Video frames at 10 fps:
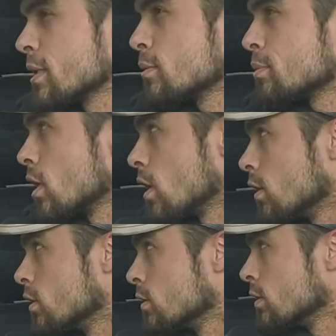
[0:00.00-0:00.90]
people.
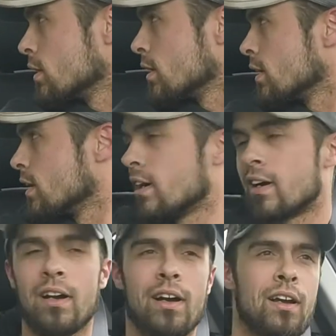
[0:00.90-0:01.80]

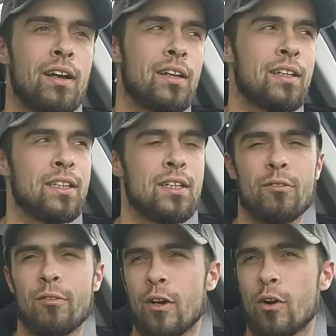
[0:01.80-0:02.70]
Hi.
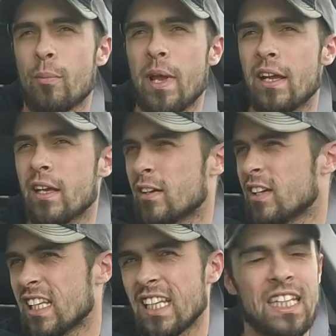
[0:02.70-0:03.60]
We're gonna make
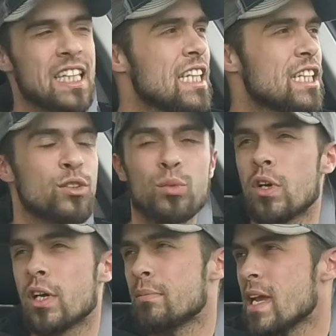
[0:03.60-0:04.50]
at least
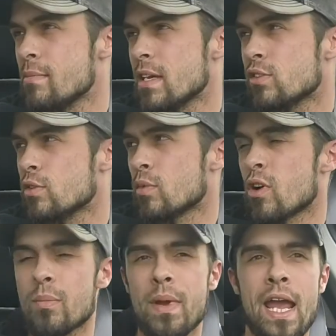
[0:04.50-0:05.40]
one, maybe 2
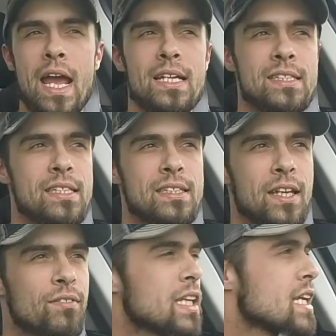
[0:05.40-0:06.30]
more passes,
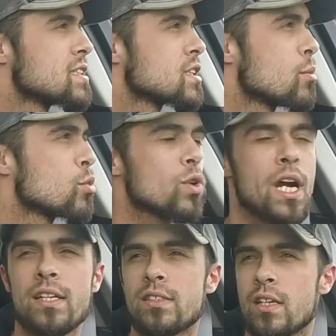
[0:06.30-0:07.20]
give the kids a couple
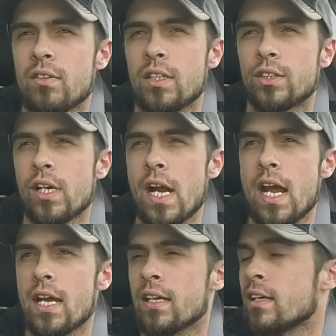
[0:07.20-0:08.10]
rides down the
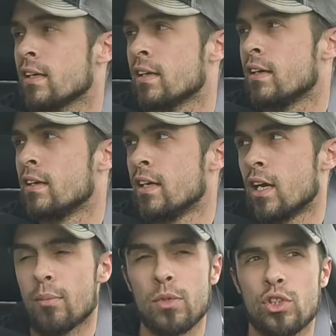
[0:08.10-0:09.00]
track.
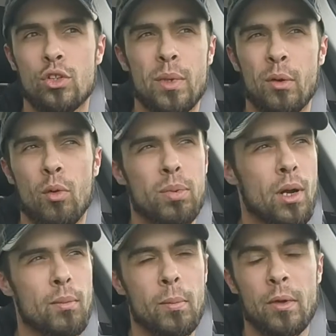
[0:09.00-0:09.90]
I'm assuming we'll
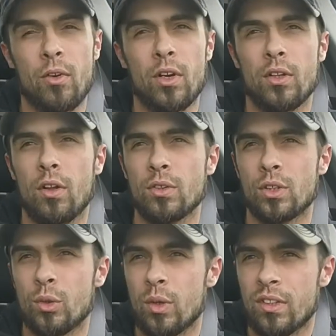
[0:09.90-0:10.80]
probably run
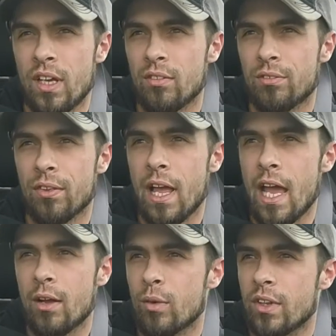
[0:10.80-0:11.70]
closer to a 10
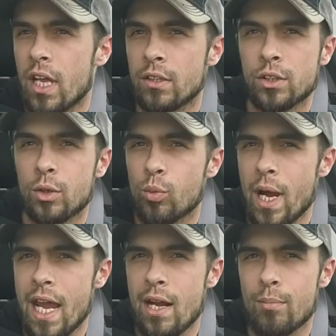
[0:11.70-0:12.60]
flat with the extra
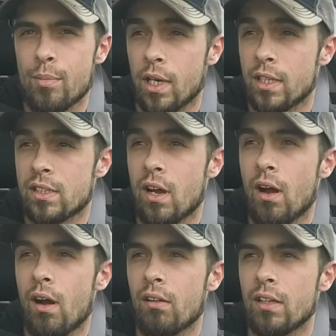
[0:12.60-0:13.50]
weight, but it's
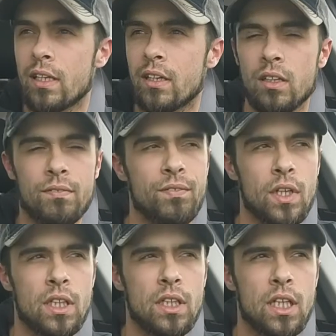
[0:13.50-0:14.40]
all in good
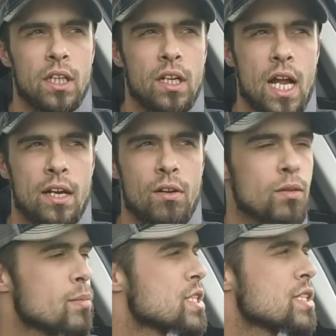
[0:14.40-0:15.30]
fun here at
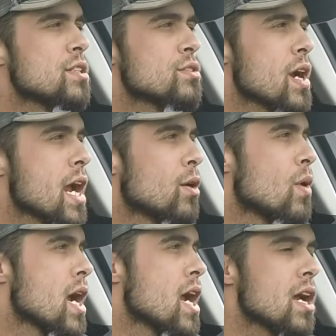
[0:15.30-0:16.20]
North Michigan
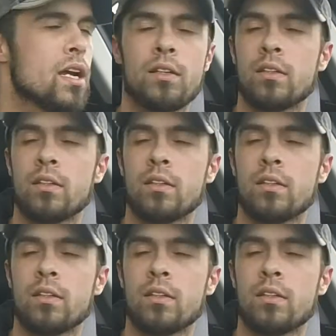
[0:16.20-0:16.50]
Dragway.